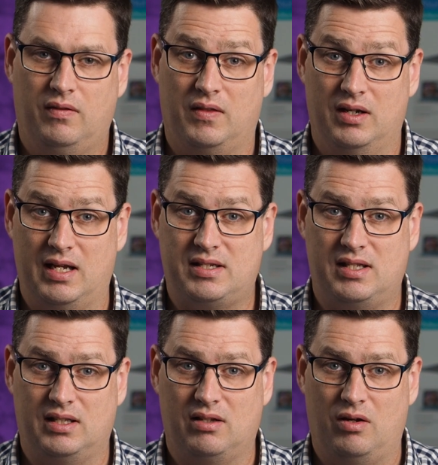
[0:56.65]
The next
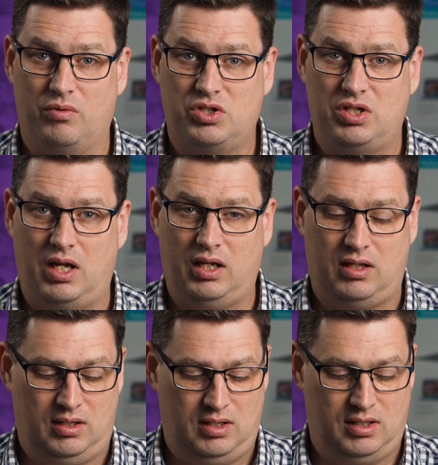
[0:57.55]
thing that I would
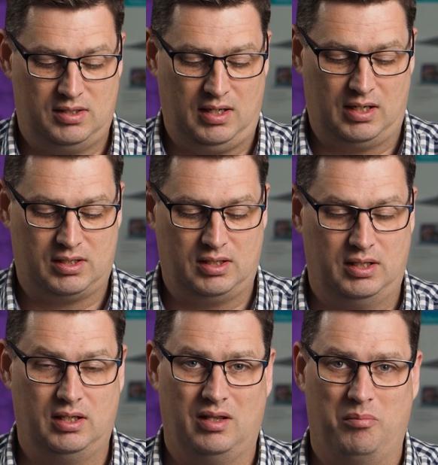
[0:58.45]
check is
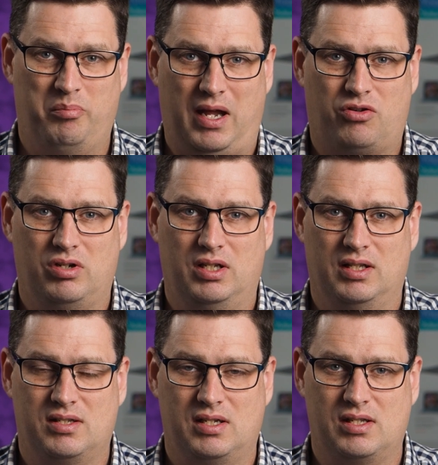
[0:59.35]
actually the battery
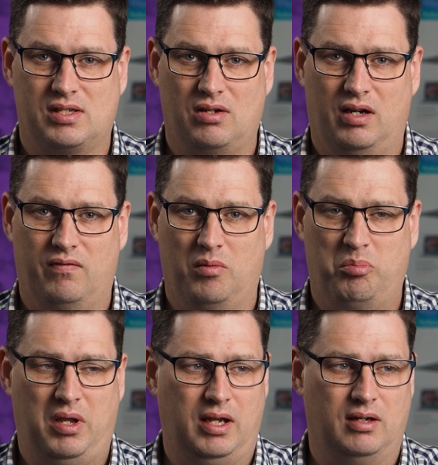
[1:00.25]
that's inside of the
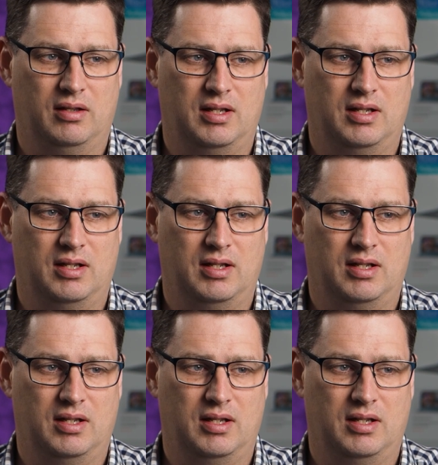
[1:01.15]
pen.